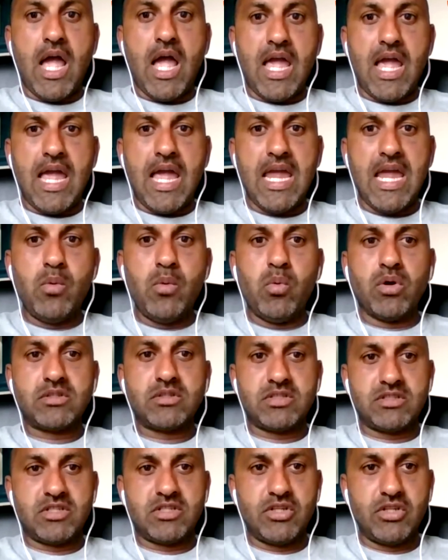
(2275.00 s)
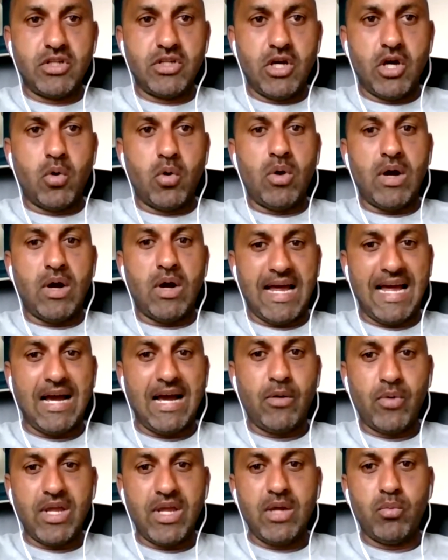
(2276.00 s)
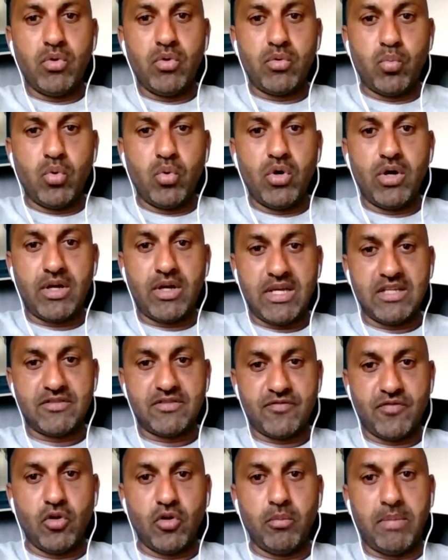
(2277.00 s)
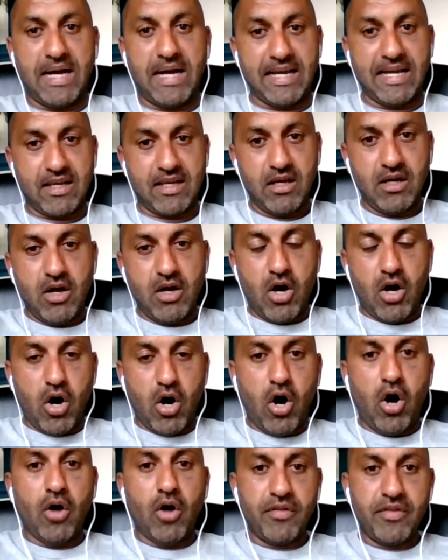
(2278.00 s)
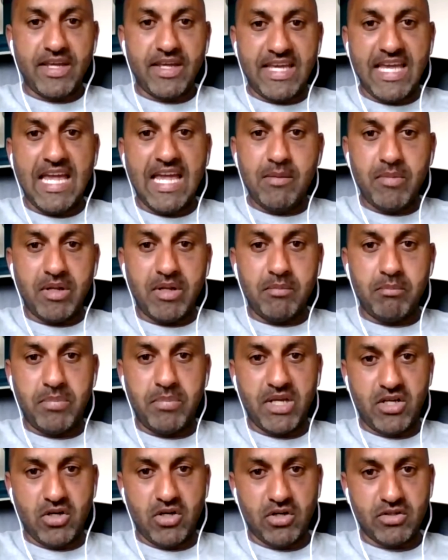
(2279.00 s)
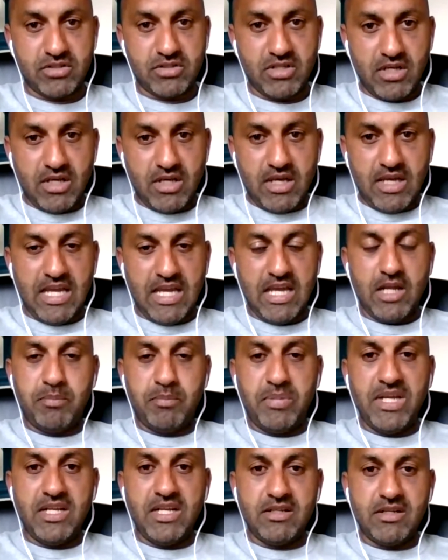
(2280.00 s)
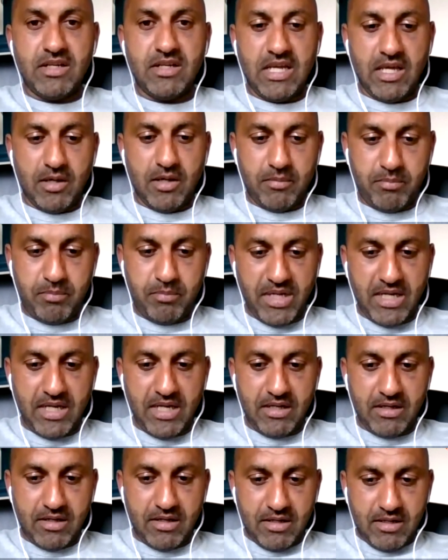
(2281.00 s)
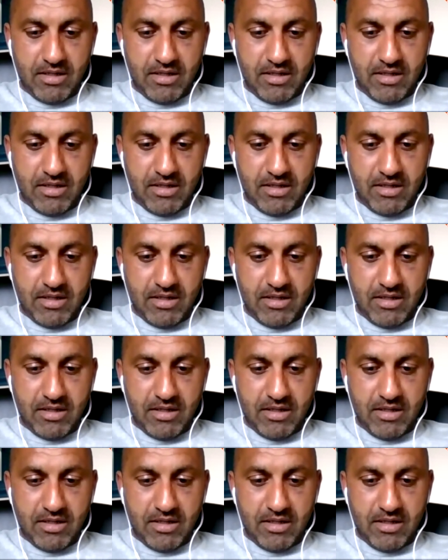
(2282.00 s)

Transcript: He wanted to know how he would work his fullback on the gaming, because it had been